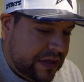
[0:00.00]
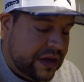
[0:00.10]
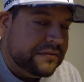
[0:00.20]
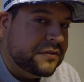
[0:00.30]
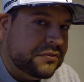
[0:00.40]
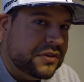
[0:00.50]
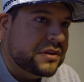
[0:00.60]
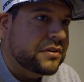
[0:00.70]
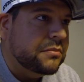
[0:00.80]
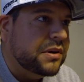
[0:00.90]
I feel really
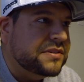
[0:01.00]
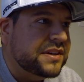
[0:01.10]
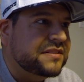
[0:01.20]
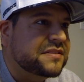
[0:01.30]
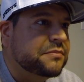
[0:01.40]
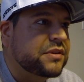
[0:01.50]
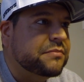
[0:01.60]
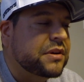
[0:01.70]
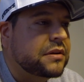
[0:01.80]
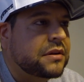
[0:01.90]
good about Jaylon Smith,
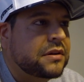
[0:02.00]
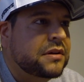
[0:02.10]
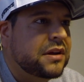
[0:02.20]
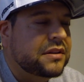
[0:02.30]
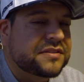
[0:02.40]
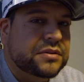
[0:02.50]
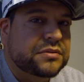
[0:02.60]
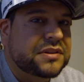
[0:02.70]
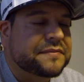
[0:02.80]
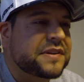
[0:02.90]
man, and this whole
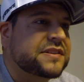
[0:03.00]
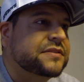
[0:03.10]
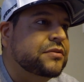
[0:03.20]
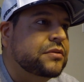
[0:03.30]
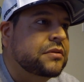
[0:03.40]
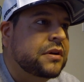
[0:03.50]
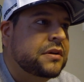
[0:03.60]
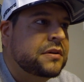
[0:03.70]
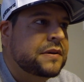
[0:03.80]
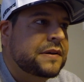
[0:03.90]
defense as a whole.
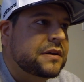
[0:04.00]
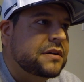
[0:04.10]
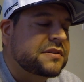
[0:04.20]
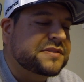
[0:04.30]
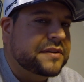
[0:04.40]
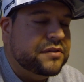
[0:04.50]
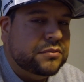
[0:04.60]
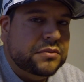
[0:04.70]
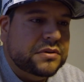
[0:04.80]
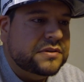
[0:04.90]
Uh, Xavier
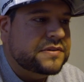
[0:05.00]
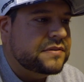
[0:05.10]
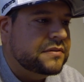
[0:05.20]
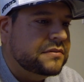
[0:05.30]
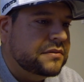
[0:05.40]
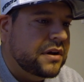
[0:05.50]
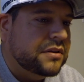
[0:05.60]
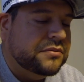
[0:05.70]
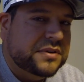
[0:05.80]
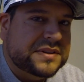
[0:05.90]
Woods, all
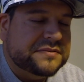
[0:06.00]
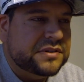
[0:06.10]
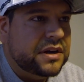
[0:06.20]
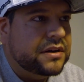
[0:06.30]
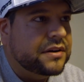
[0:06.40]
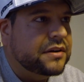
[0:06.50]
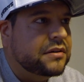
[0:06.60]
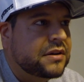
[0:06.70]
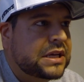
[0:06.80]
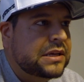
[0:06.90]
the rookies that we got in
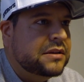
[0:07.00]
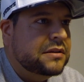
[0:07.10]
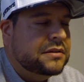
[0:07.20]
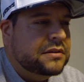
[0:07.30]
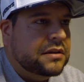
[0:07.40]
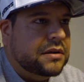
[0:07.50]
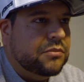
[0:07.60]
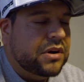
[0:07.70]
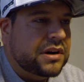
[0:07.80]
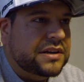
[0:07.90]
here, uh,
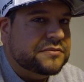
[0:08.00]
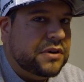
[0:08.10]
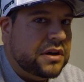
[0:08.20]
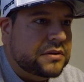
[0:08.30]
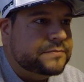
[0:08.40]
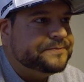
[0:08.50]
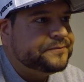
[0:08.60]
Marquez White.